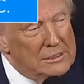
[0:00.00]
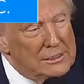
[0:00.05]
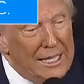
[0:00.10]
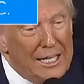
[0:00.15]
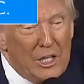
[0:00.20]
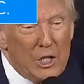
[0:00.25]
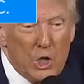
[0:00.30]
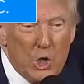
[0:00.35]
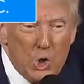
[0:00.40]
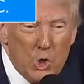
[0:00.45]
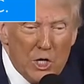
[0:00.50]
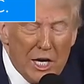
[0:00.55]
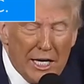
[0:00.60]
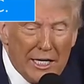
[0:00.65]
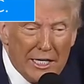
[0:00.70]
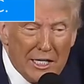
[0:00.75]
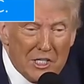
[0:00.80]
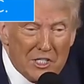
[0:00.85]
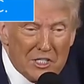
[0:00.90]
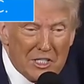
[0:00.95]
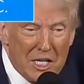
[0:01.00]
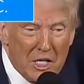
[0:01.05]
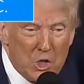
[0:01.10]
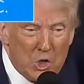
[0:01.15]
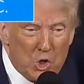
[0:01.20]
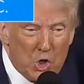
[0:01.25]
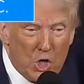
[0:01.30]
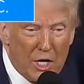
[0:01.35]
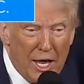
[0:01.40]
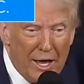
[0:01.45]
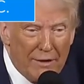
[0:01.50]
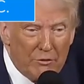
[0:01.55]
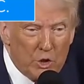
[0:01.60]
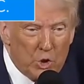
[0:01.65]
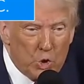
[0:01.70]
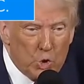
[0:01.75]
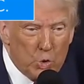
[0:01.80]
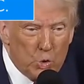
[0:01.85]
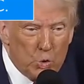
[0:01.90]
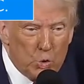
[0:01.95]
And the United States should have
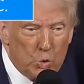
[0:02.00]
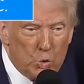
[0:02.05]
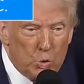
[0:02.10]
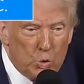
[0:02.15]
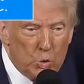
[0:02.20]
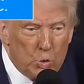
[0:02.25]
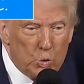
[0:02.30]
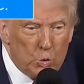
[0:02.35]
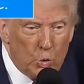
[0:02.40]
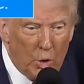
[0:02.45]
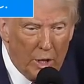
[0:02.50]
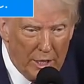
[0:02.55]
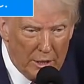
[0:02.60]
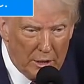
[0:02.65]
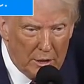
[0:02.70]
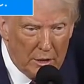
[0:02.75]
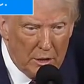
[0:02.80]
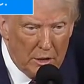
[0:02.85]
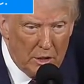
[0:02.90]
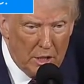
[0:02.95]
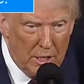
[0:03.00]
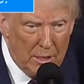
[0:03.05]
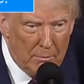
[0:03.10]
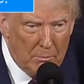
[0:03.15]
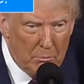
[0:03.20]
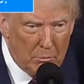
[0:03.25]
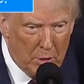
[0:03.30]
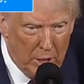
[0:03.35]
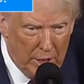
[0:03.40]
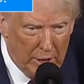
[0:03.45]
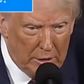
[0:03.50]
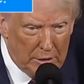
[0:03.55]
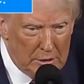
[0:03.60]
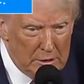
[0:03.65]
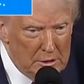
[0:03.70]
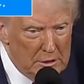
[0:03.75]
it too, right, Tim, right?